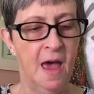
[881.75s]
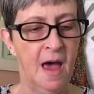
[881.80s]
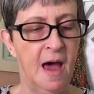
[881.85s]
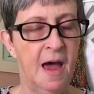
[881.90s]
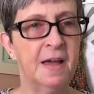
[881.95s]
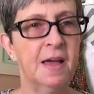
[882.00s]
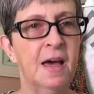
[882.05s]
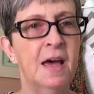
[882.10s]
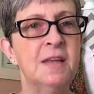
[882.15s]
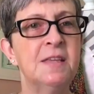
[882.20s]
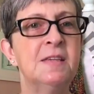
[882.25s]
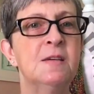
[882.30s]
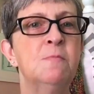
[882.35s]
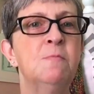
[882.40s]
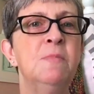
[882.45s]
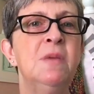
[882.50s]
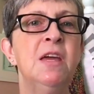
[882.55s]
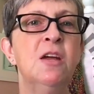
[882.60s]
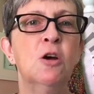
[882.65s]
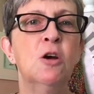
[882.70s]
I got to
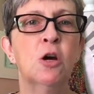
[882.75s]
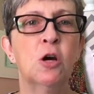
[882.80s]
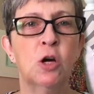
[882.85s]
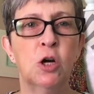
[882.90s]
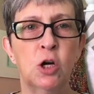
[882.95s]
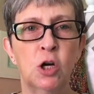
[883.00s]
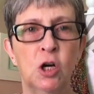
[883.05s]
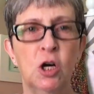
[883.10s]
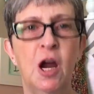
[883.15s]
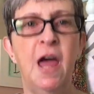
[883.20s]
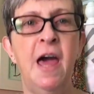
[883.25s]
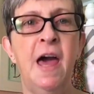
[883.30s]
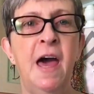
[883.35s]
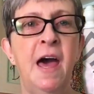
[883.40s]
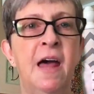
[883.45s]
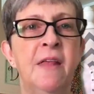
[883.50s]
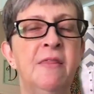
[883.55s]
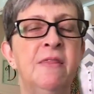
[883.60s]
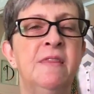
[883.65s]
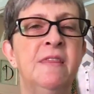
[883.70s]
meet her
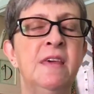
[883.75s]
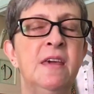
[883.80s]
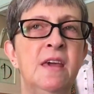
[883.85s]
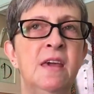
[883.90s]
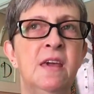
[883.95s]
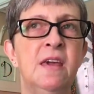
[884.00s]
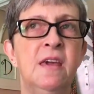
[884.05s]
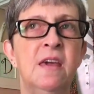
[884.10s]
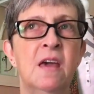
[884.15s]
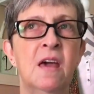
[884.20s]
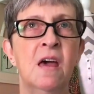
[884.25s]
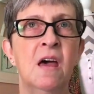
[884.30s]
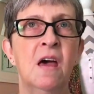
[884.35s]
at the